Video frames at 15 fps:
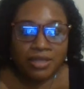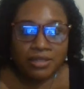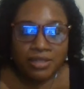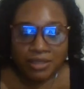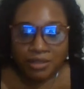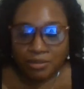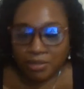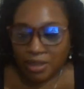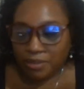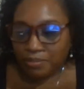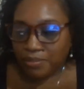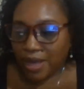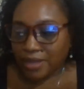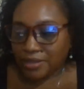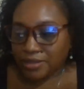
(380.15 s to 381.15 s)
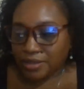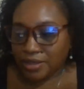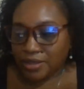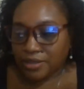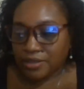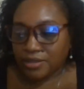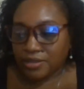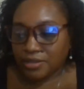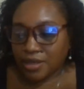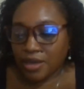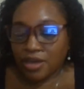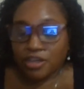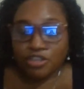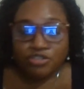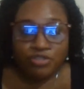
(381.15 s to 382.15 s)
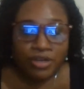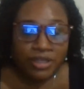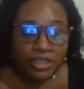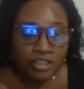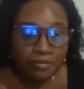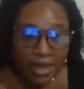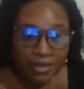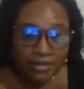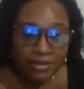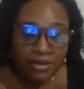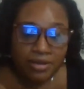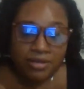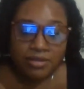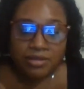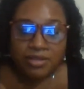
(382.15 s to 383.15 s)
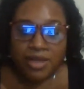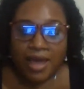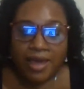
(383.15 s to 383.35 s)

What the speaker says: settlement patterns, drainage patterns.